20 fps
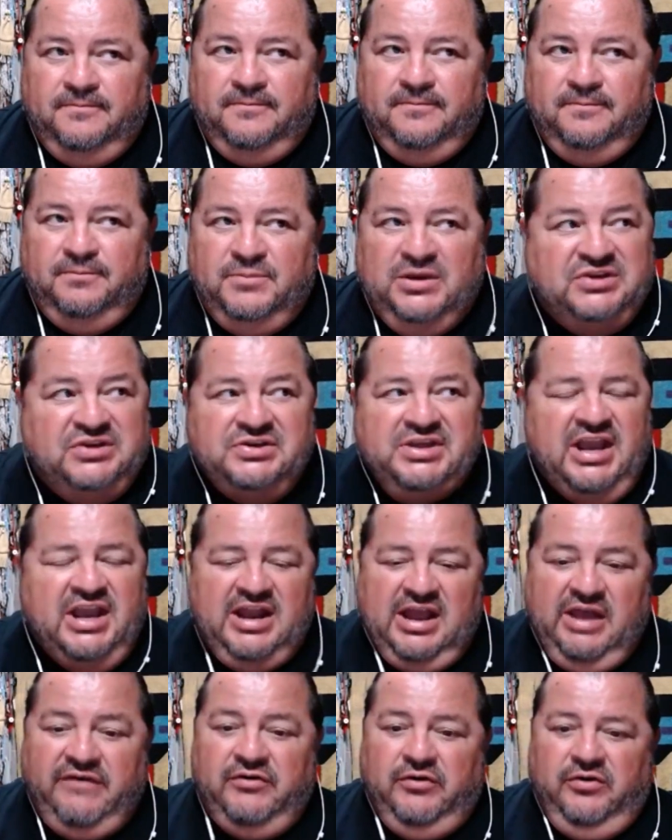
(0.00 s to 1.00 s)
Because you can't
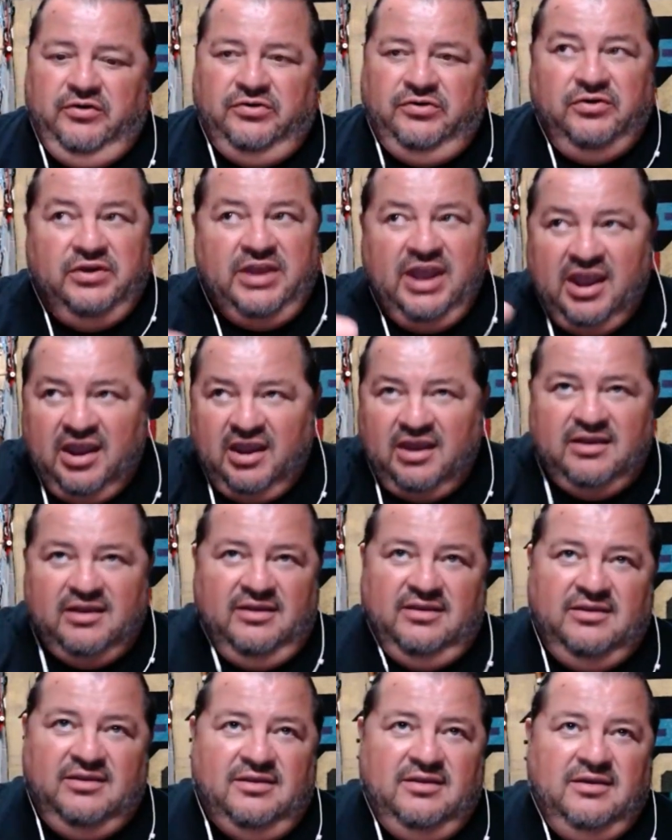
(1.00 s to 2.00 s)
have it all. You can
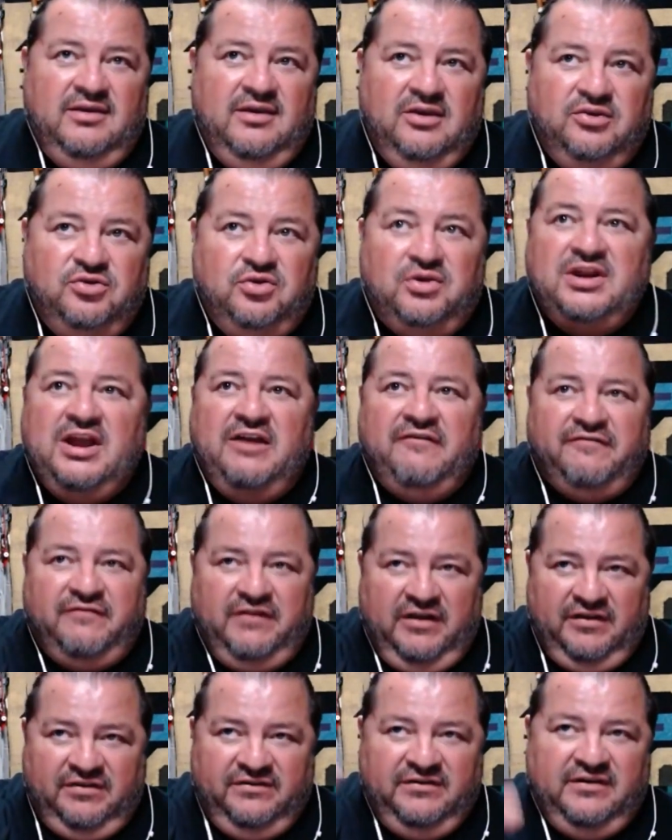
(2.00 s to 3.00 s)
have
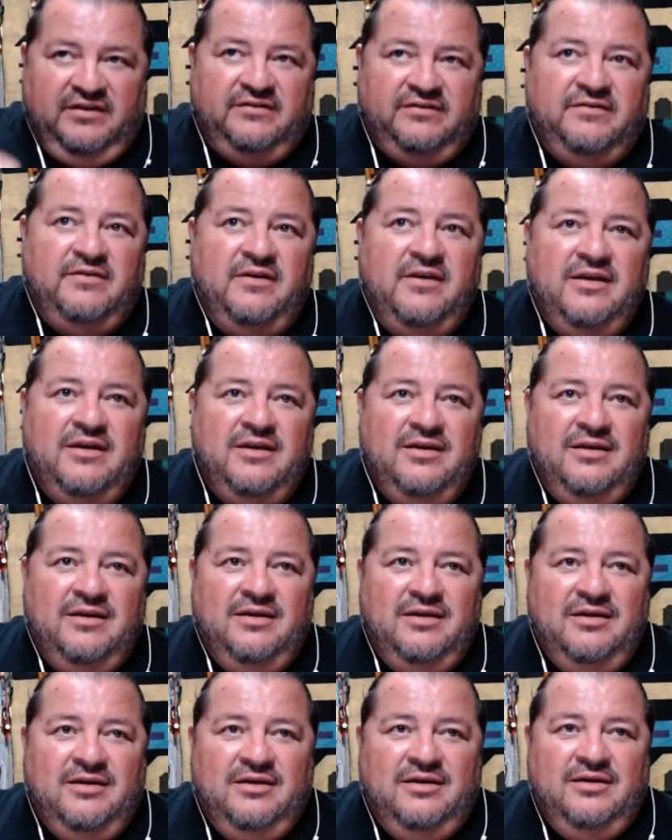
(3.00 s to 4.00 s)
friends, yes.
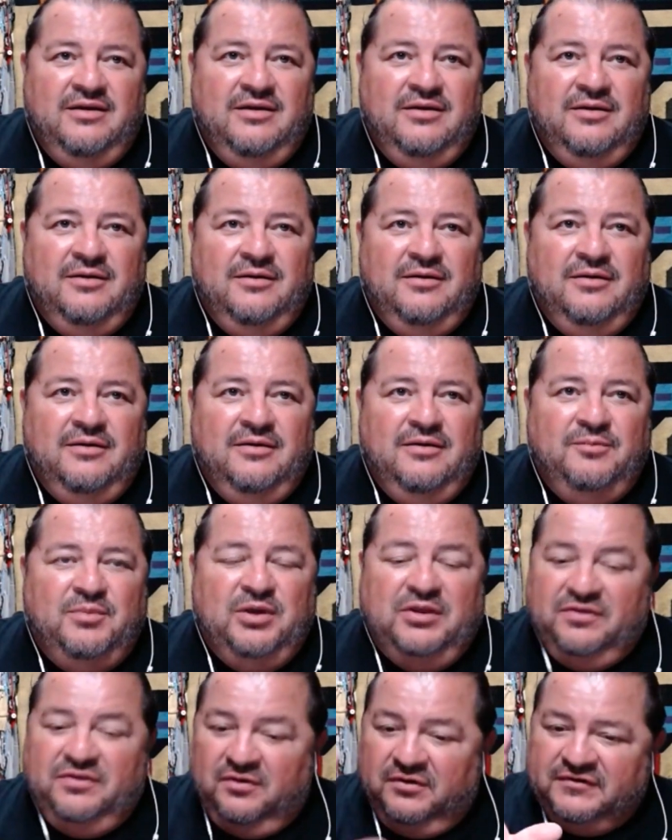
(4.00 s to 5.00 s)

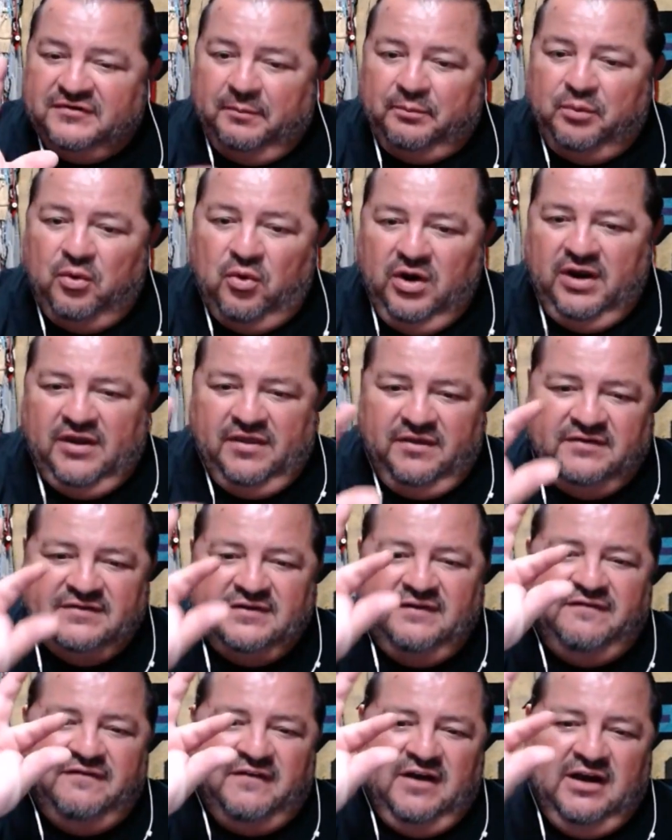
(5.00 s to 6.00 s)
But there's a point, there's a
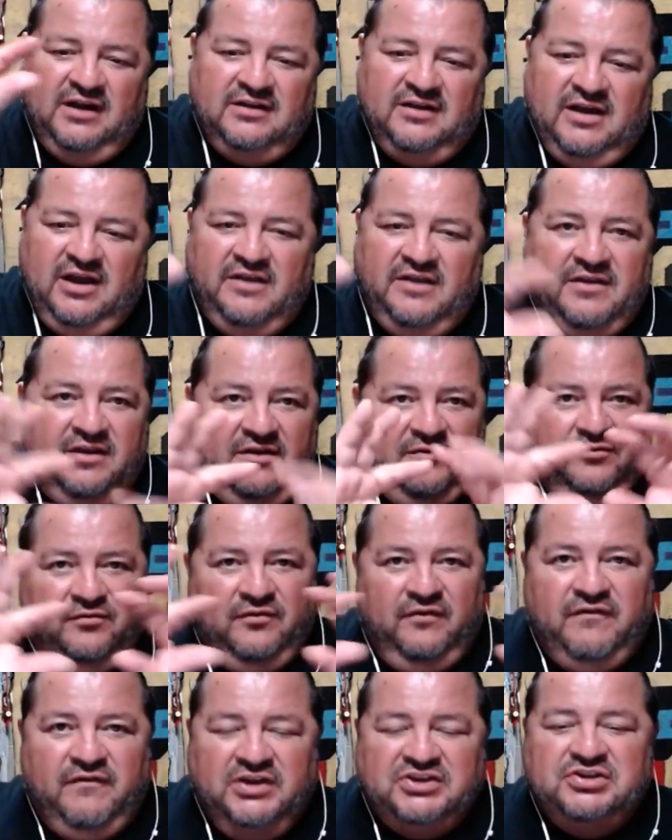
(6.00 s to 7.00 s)
fine line that
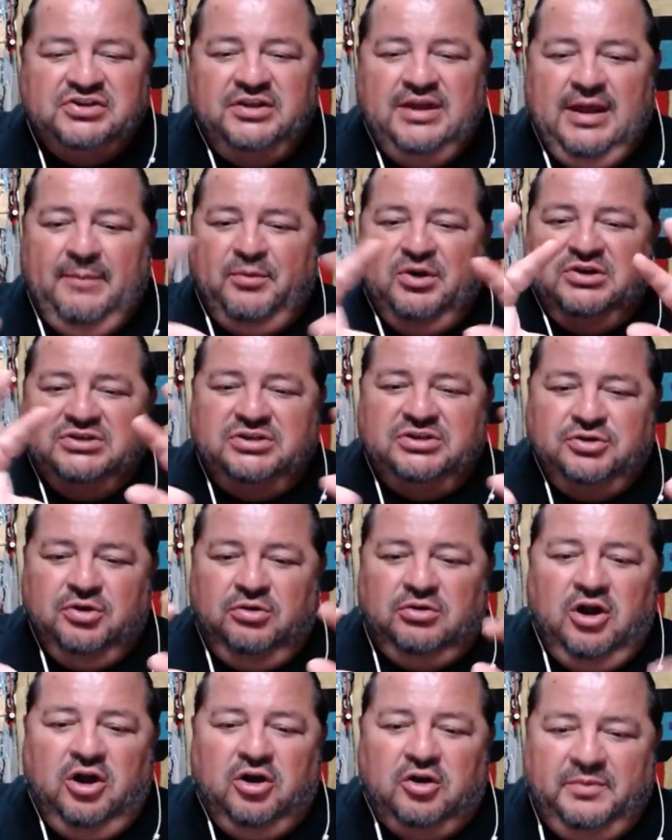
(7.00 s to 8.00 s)
eventually that person no
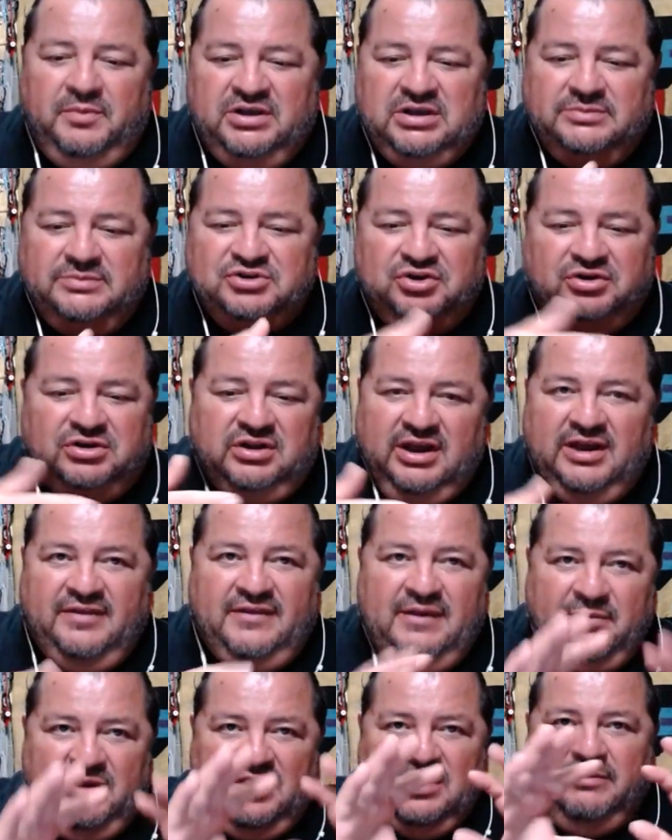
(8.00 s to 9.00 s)
longer becomes your client.
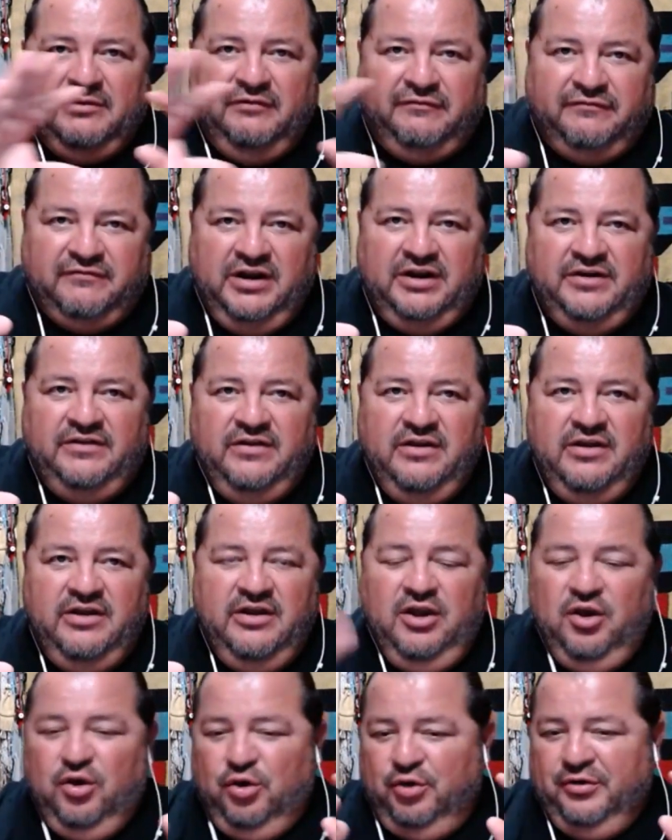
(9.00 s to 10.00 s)
They become a friend
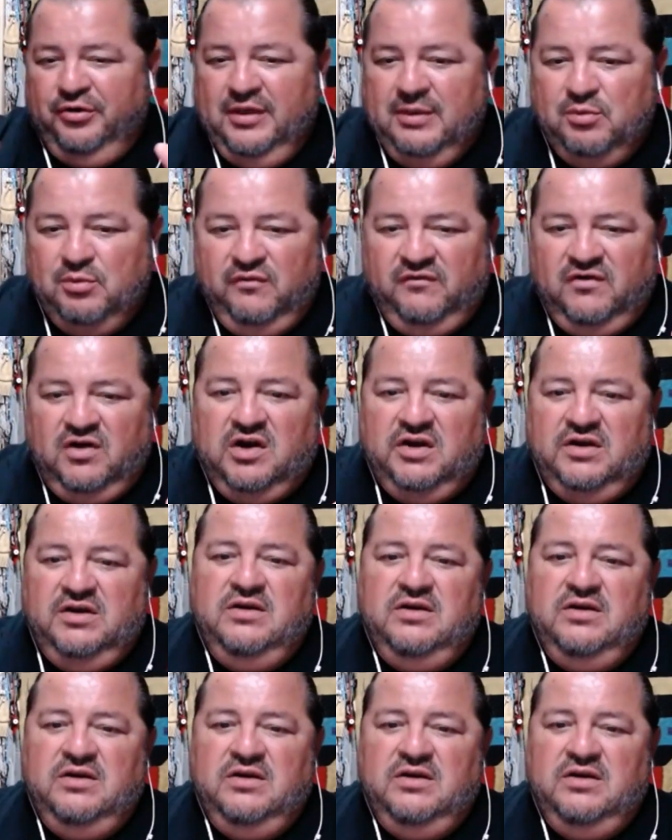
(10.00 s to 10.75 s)
or they move on.